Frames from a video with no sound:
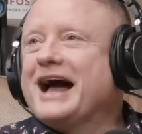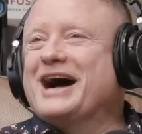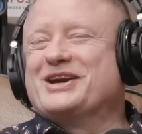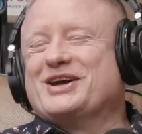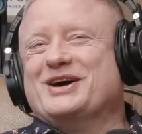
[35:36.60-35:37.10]

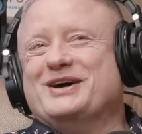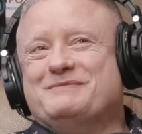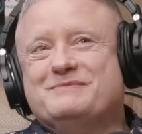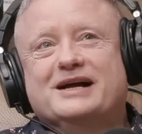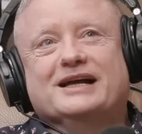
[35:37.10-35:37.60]

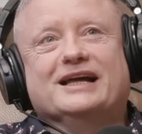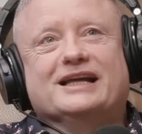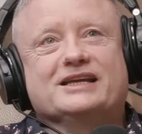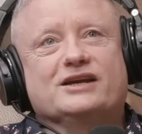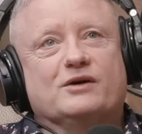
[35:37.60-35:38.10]
And,
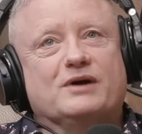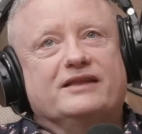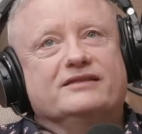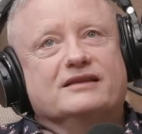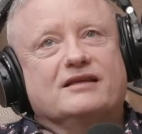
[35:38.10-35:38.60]
you know,
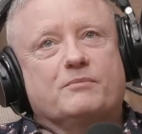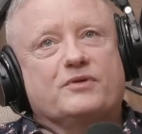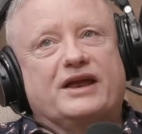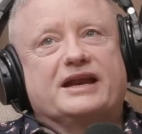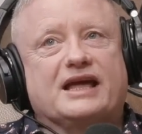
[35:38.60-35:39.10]
but
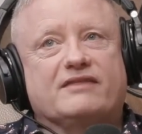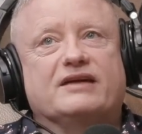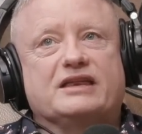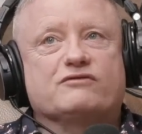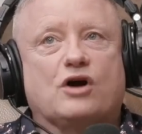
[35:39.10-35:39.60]
then again, then
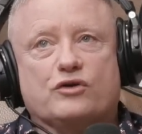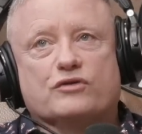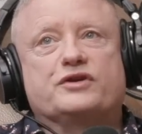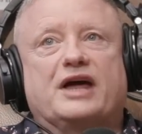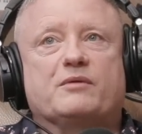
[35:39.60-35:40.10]
you've got another
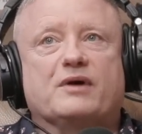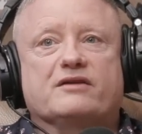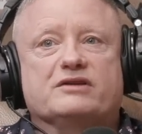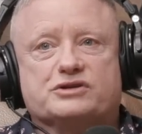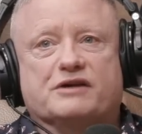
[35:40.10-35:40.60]
day where you're
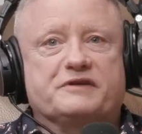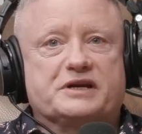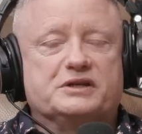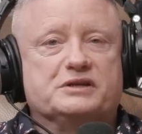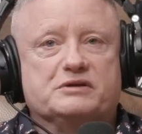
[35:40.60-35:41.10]
in traffic
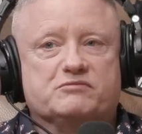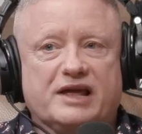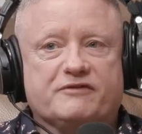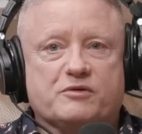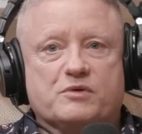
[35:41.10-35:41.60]
and you're
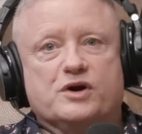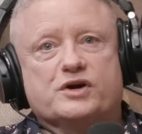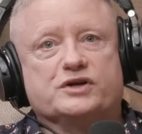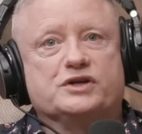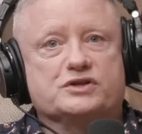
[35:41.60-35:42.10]
late for work
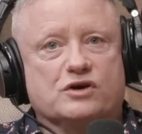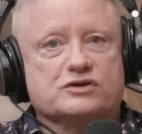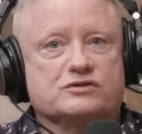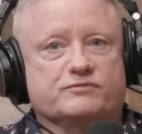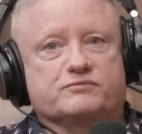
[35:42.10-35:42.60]
and your
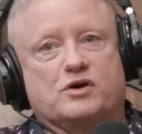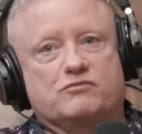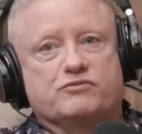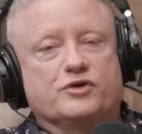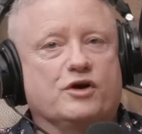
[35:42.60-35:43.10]
dog's got
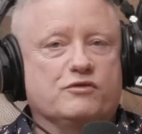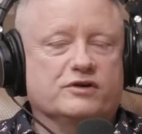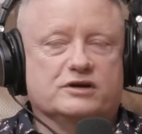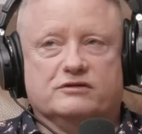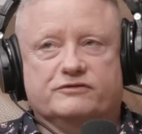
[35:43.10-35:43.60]
run over.
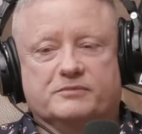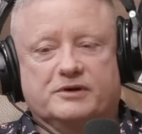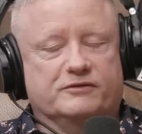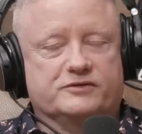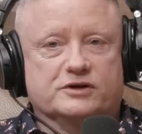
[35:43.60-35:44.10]
God forbid, I
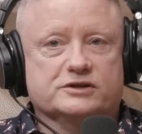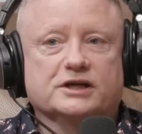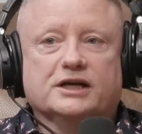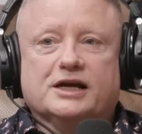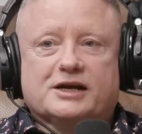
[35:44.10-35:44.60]
love dogs.
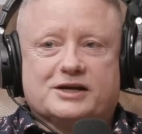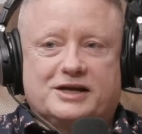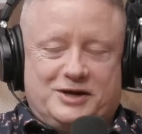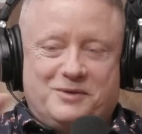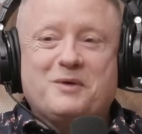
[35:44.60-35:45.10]
You
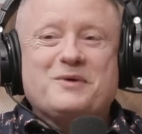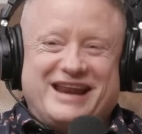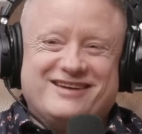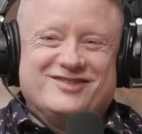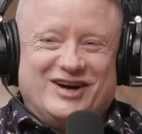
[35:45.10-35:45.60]
know, or
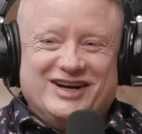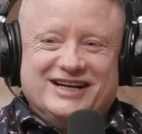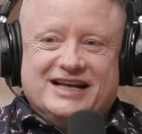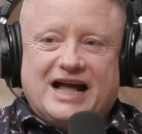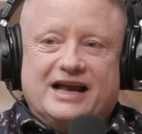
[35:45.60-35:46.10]
whatever.
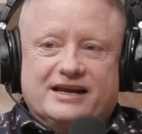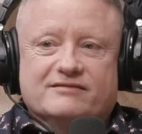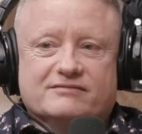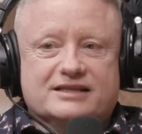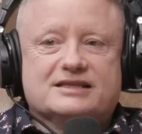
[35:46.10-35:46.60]
And
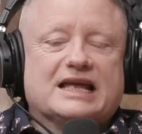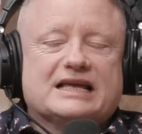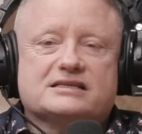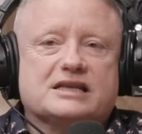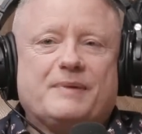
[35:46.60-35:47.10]

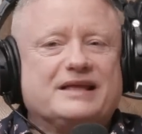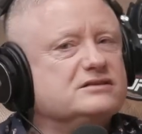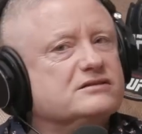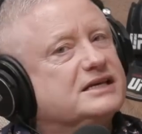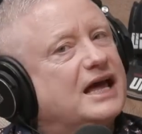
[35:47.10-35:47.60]
it depends
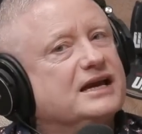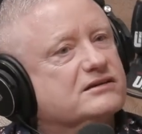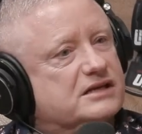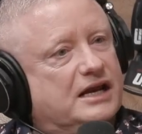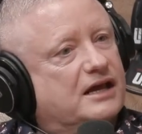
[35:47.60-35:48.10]
on the day,
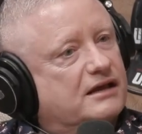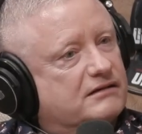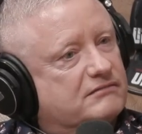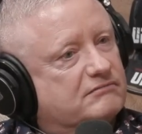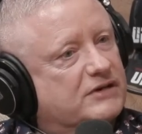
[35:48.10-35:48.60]
doesn't it?